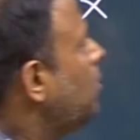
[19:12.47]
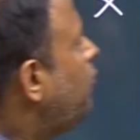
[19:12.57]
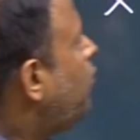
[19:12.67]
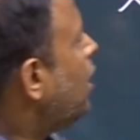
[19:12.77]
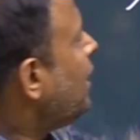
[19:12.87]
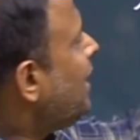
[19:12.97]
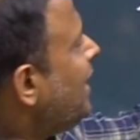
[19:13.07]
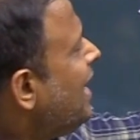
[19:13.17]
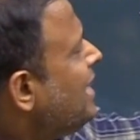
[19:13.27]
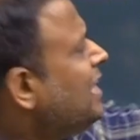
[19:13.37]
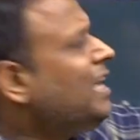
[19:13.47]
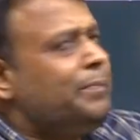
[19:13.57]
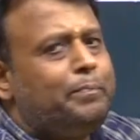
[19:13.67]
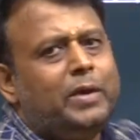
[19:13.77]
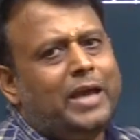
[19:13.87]
For any
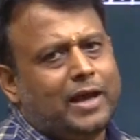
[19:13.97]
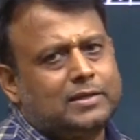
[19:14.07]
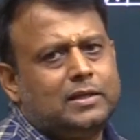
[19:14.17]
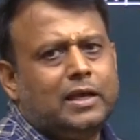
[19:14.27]
px,